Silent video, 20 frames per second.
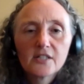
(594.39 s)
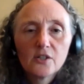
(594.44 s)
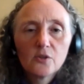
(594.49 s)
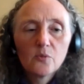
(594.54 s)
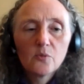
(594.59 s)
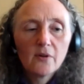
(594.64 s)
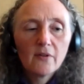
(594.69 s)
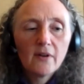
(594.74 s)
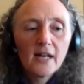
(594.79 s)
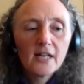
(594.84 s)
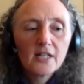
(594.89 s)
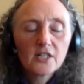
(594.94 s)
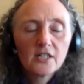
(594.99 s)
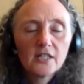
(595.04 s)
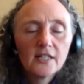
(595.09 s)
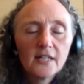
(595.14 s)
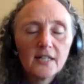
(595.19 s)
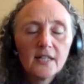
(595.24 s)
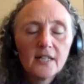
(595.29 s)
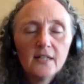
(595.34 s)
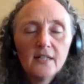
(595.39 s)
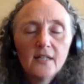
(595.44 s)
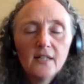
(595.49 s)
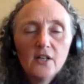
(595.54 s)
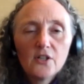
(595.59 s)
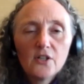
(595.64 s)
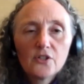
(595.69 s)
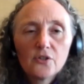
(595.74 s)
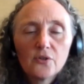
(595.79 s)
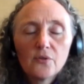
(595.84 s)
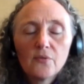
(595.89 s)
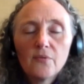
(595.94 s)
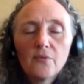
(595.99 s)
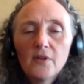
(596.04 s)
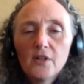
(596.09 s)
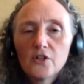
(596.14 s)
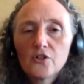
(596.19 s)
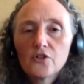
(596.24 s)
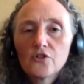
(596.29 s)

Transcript: So we're actually sort of